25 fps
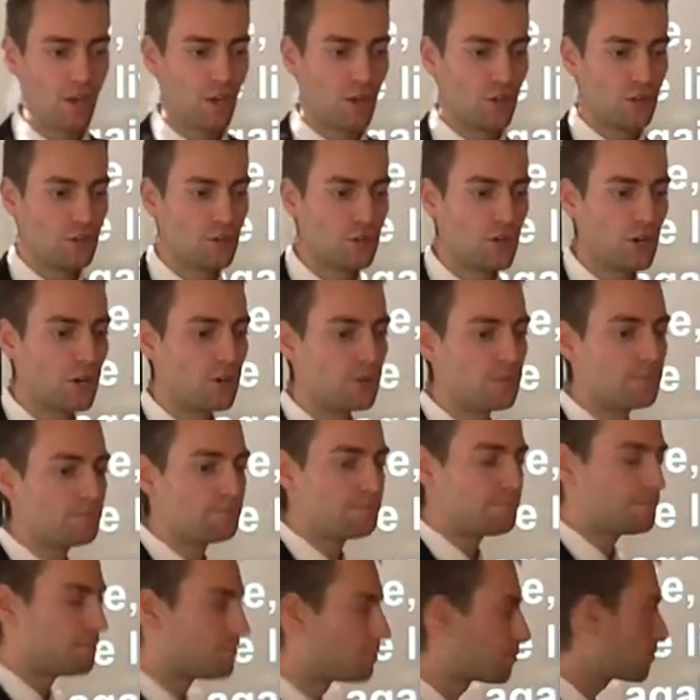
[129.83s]
You know,
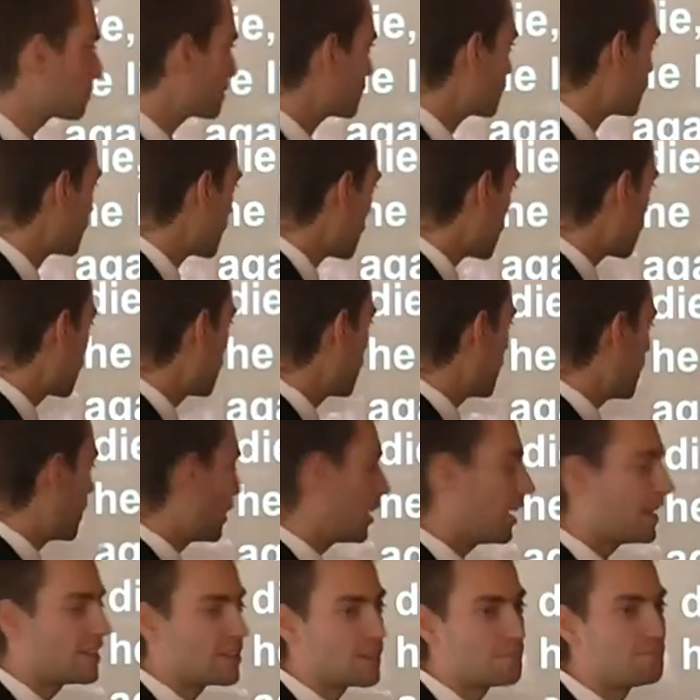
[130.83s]

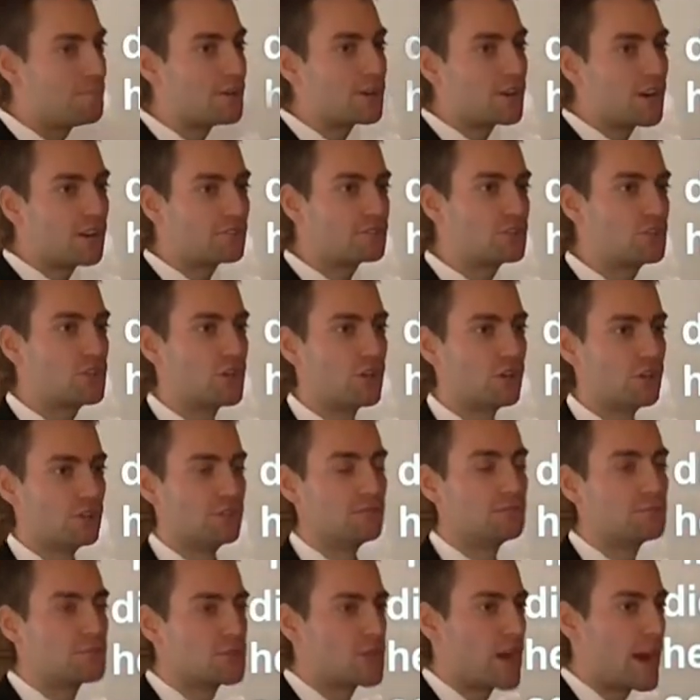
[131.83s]
in the book of
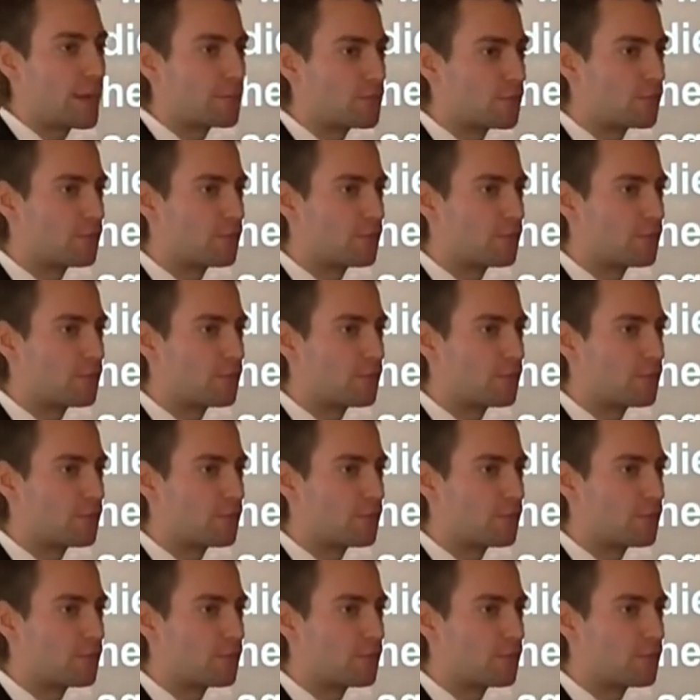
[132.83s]
Job, chapter